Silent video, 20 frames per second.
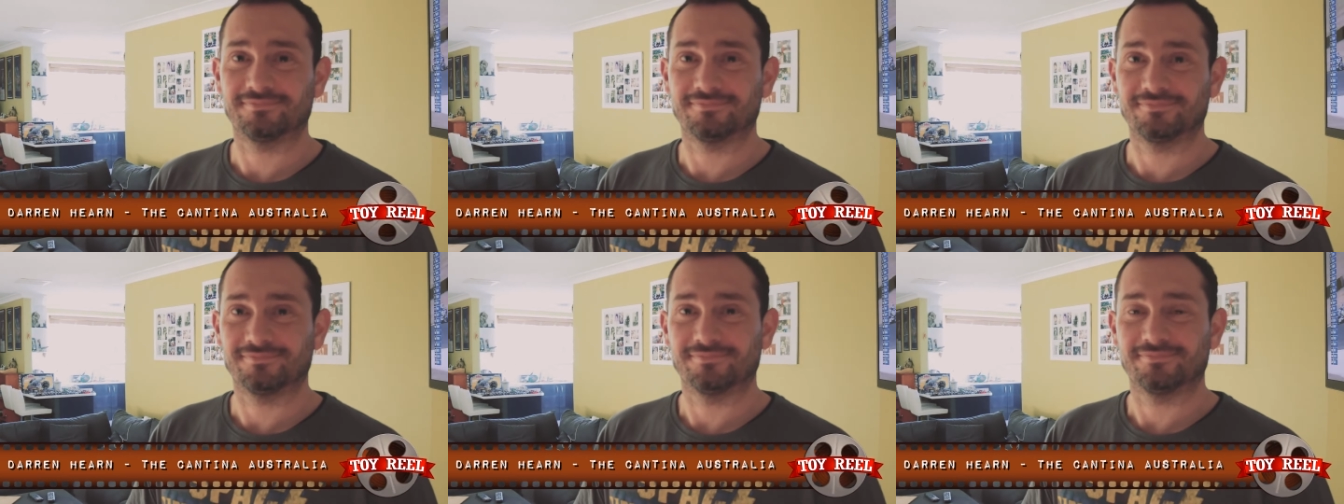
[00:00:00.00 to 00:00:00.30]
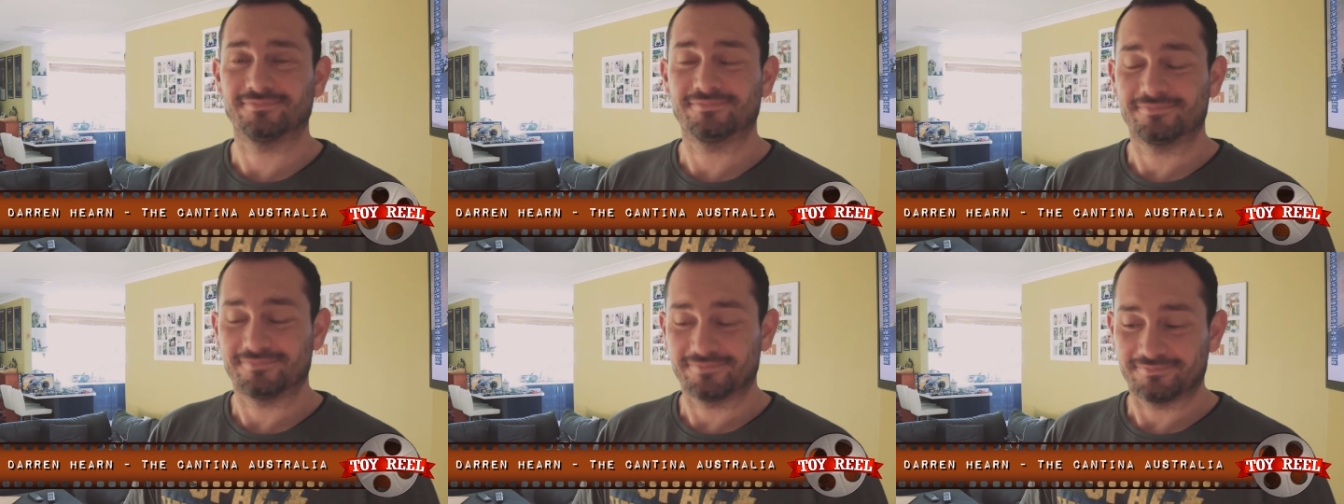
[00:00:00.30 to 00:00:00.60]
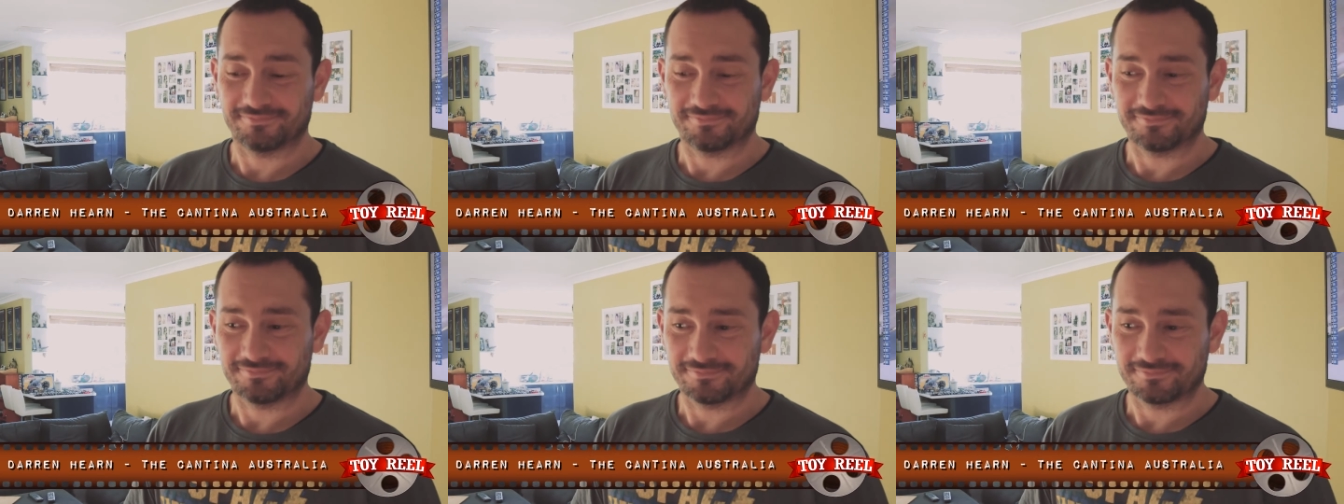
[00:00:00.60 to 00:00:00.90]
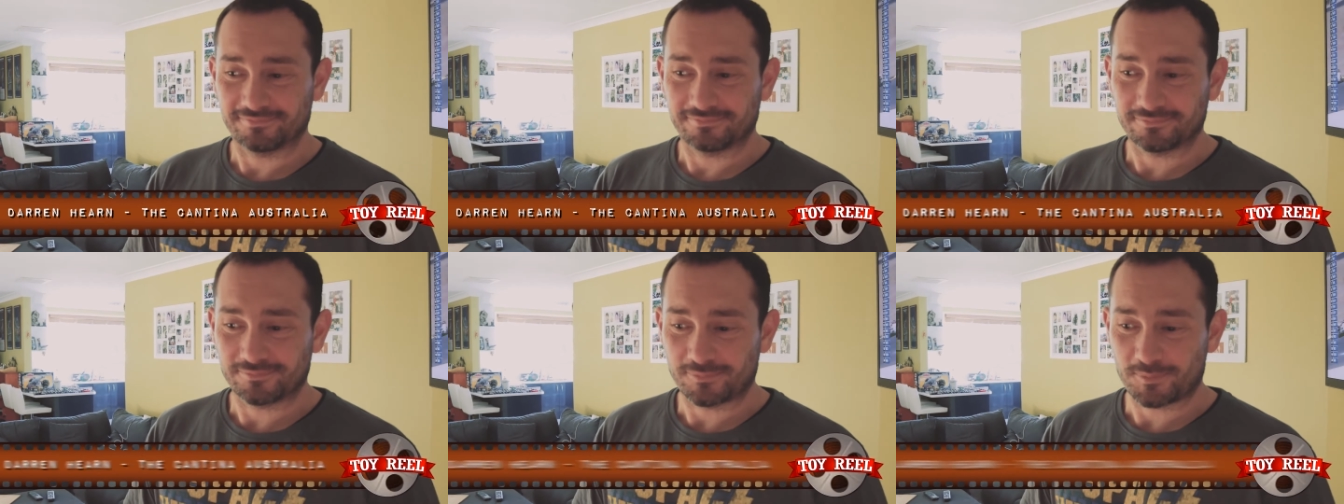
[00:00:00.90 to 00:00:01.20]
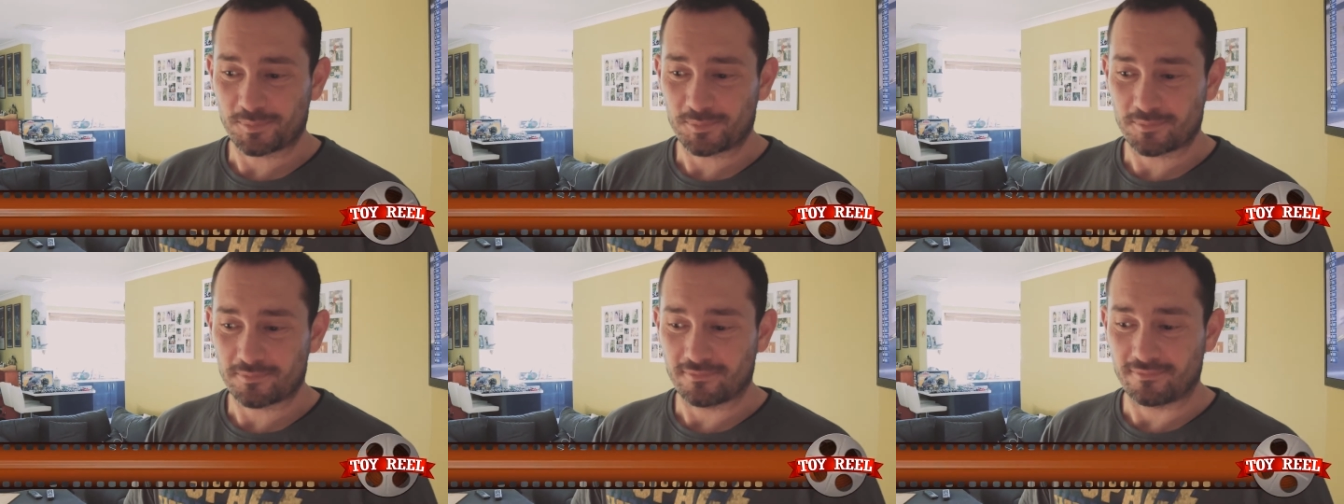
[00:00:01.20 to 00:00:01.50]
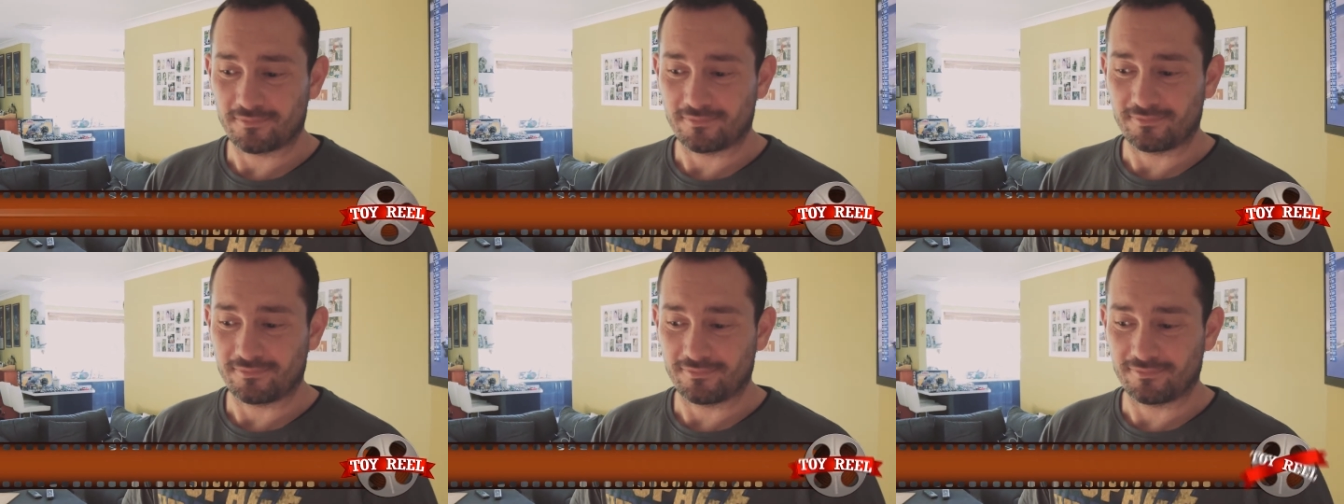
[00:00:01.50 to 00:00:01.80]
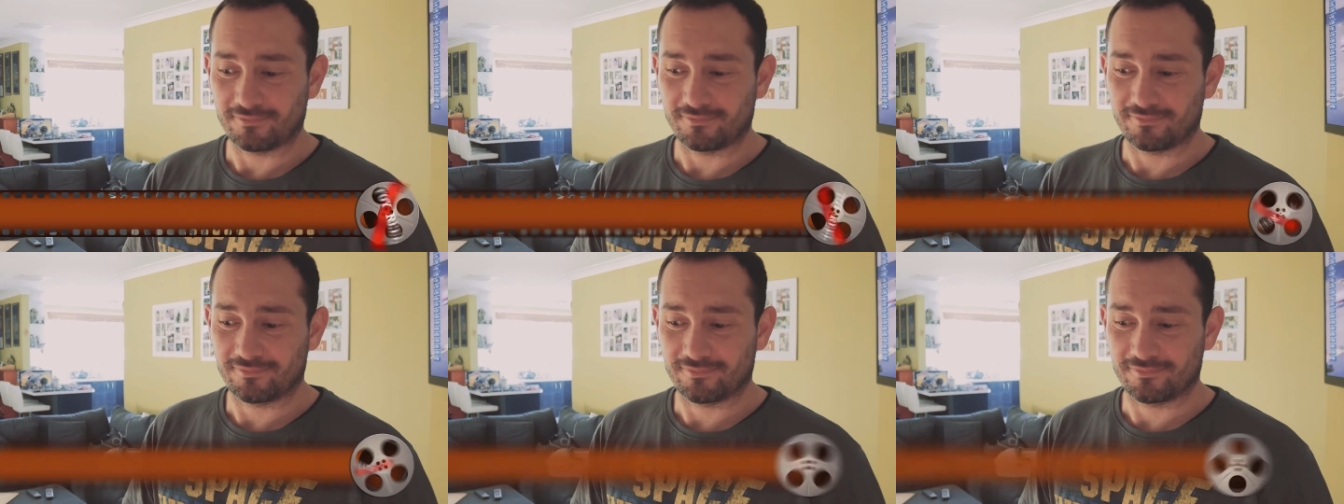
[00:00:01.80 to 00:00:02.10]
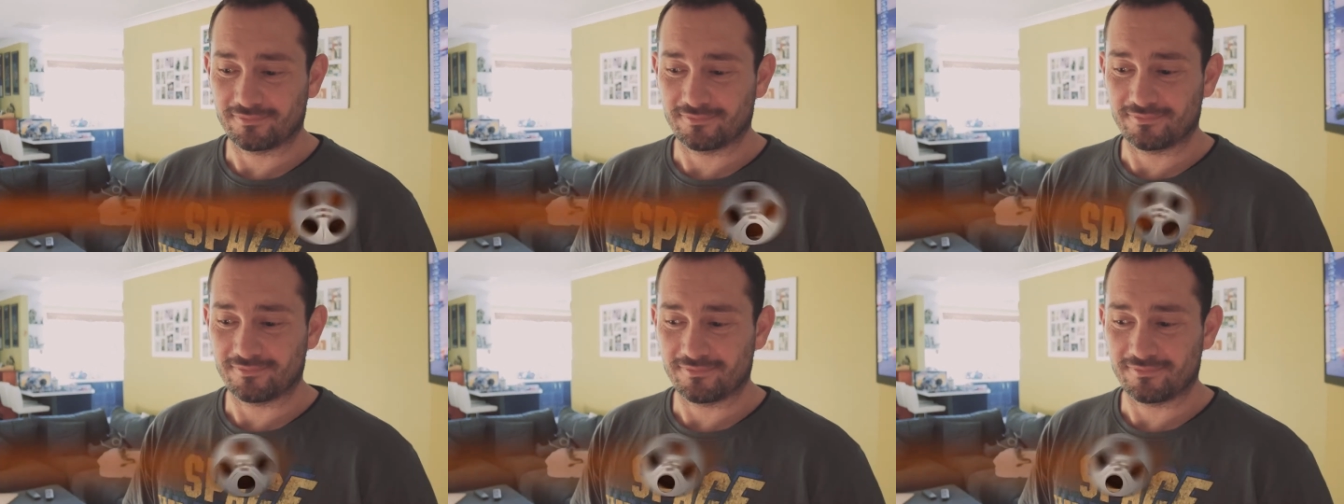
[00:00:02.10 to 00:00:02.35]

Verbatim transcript: and I'm here to buy lots of stuff.